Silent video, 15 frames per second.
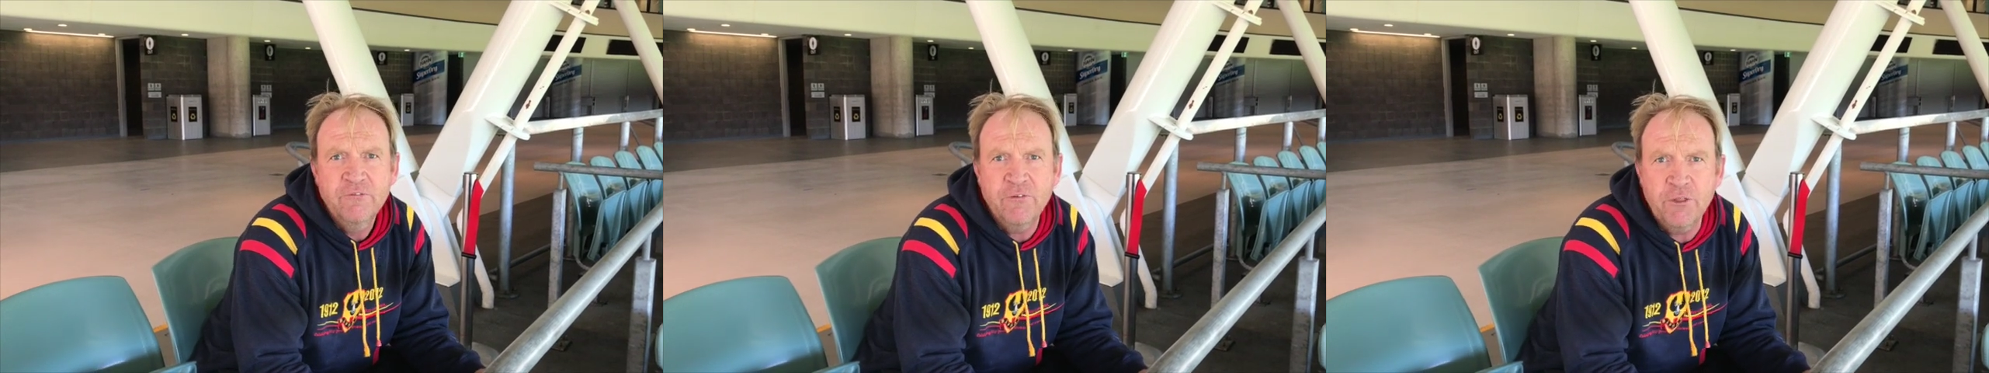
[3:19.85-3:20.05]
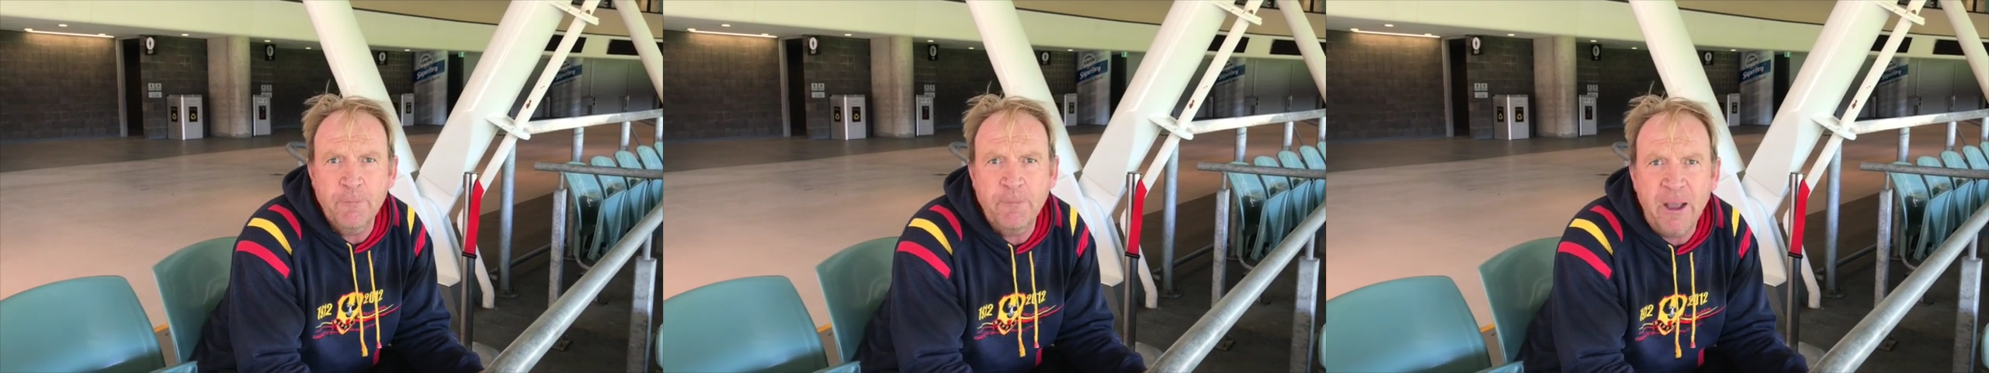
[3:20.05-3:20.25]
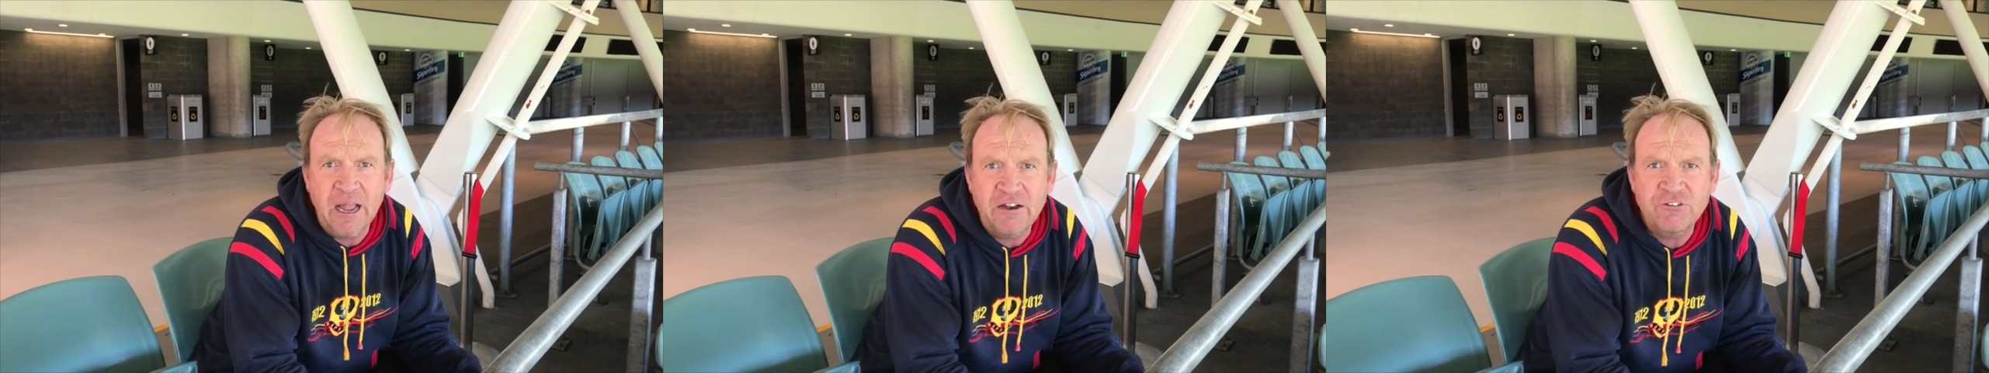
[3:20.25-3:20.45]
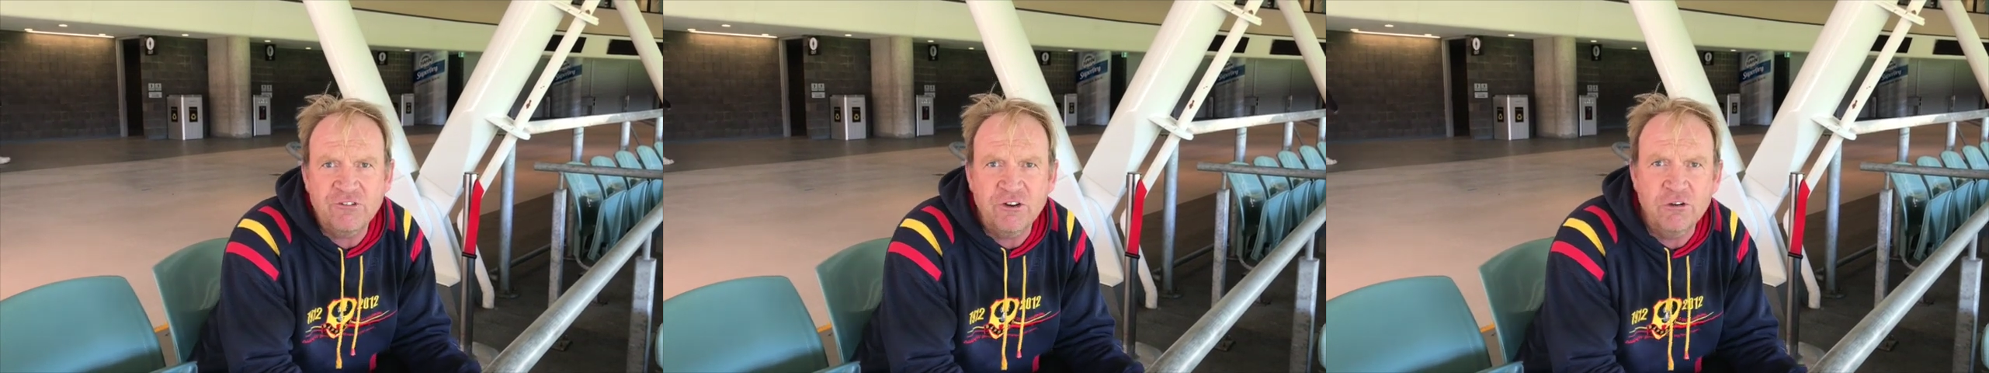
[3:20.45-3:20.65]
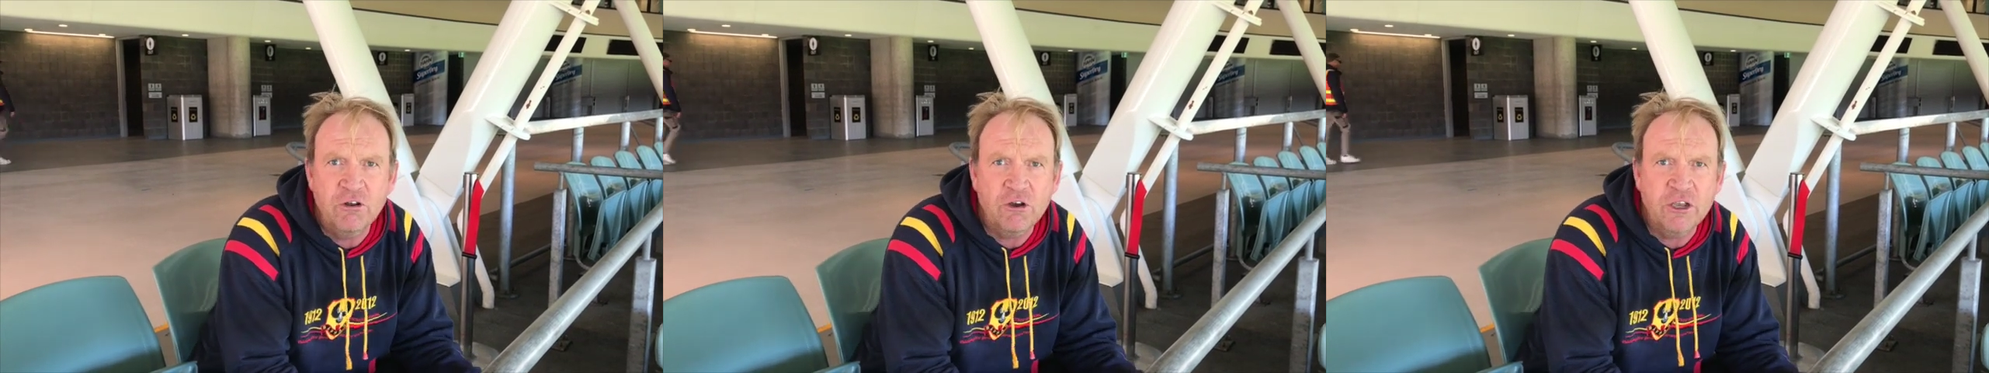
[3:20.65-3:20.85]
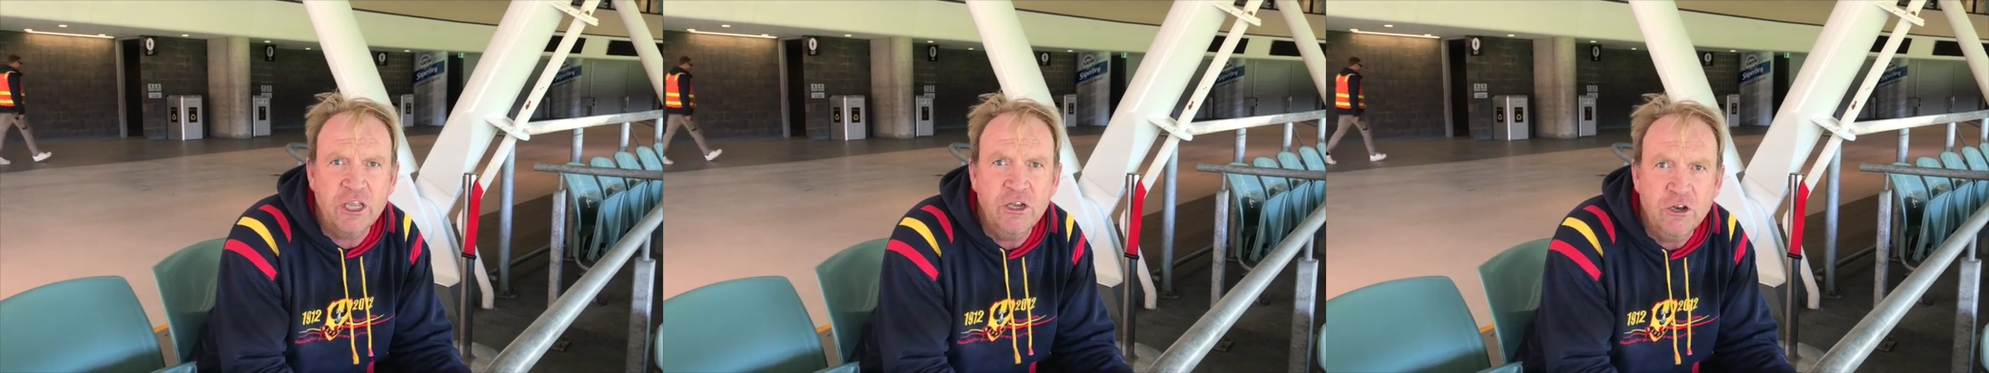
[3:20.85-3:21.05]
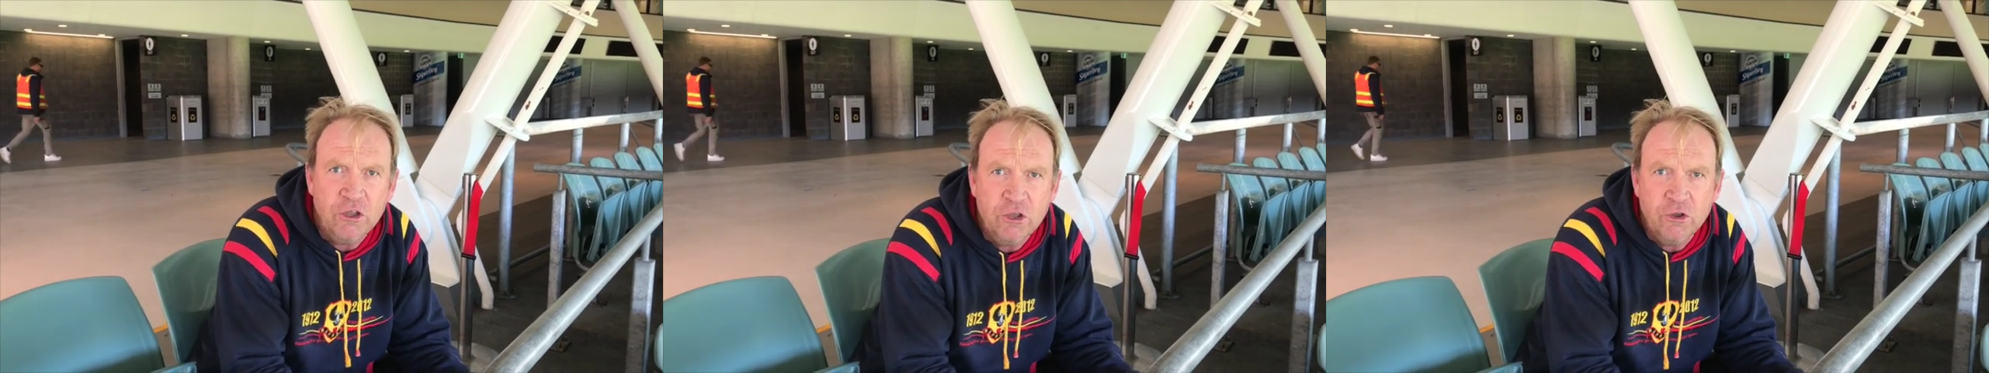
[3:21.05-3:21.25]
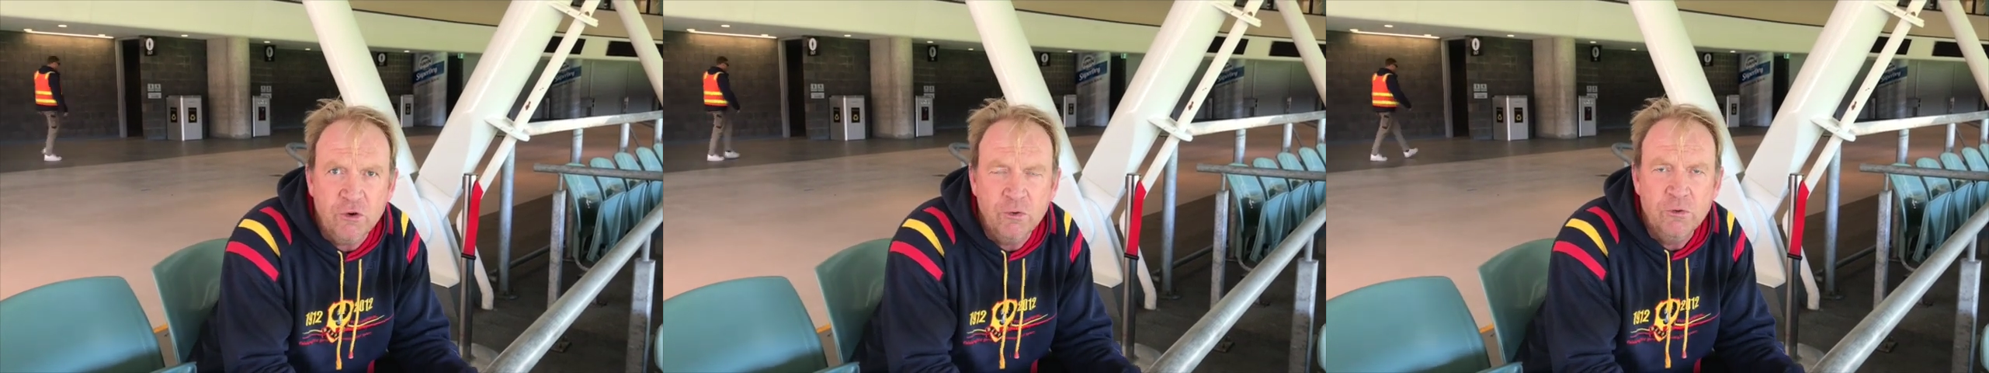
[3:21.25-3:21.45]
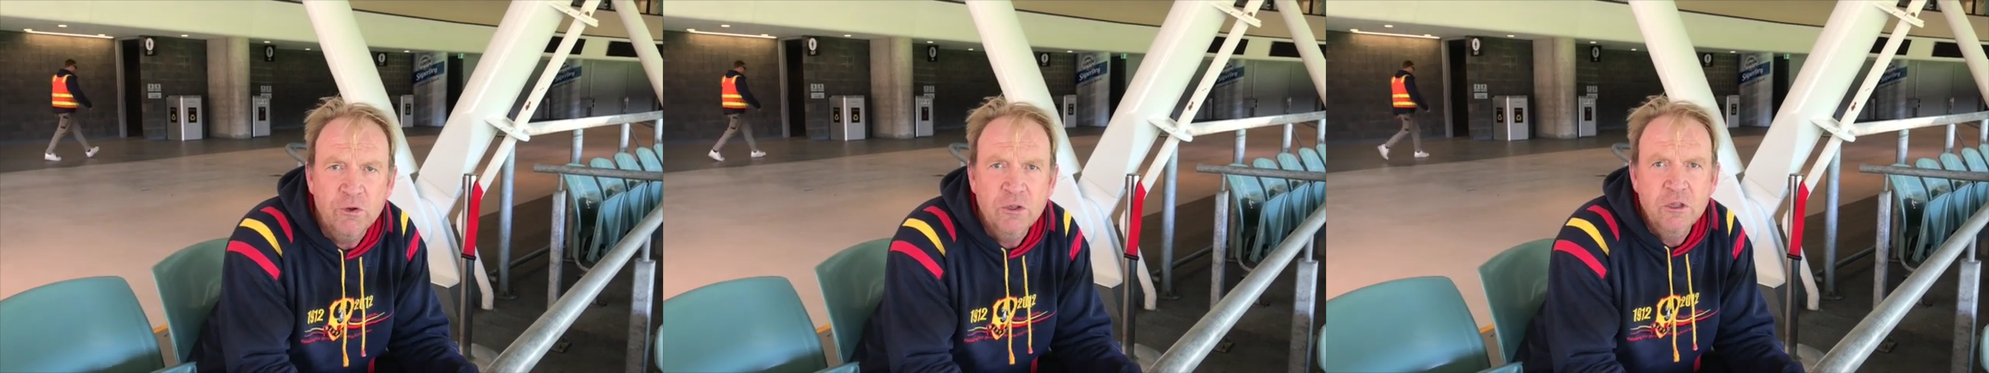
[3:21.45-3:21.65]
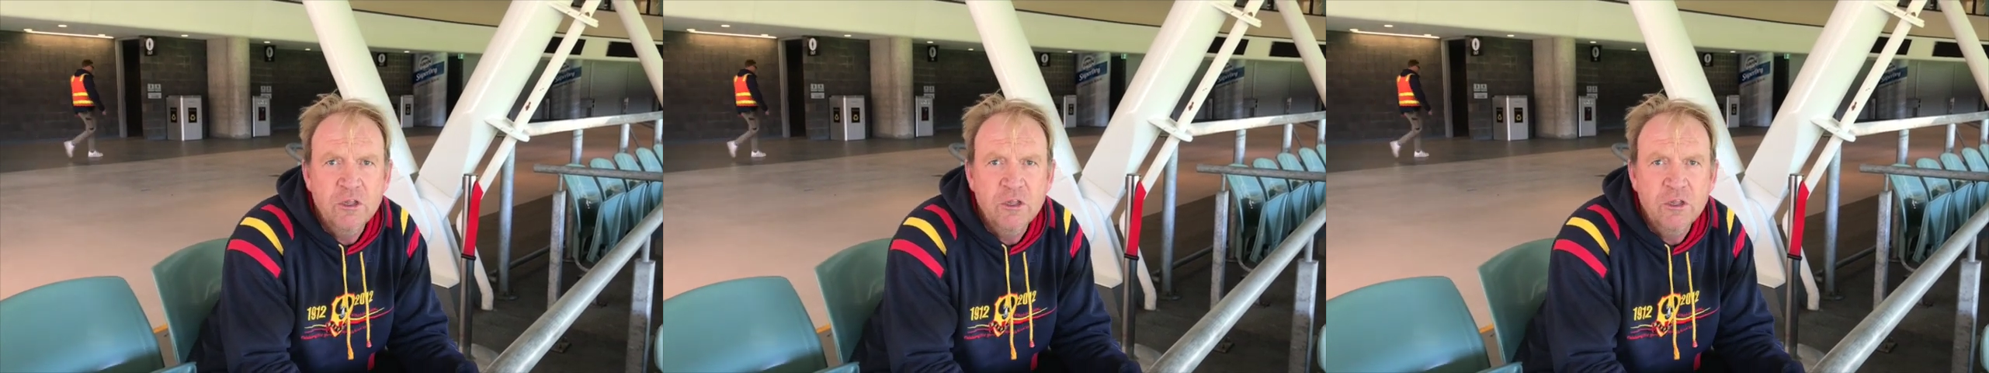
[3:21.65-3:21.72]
for the punch to Lockie Neal,